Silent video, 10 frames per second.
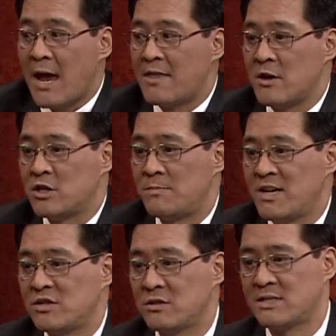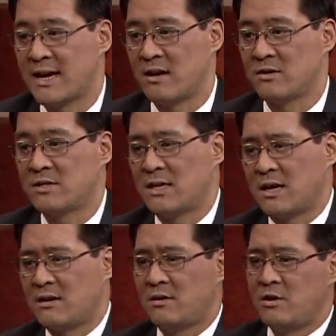And there are special cells, uh,
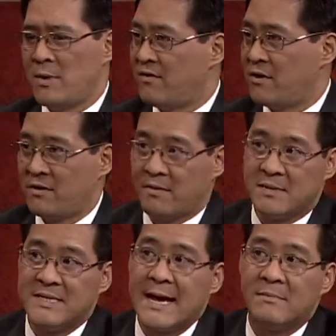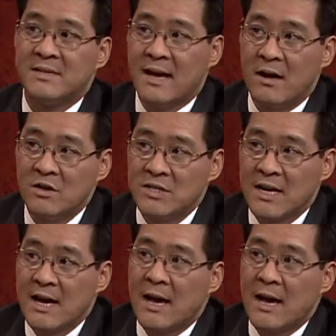you may have heard of them, stem cells.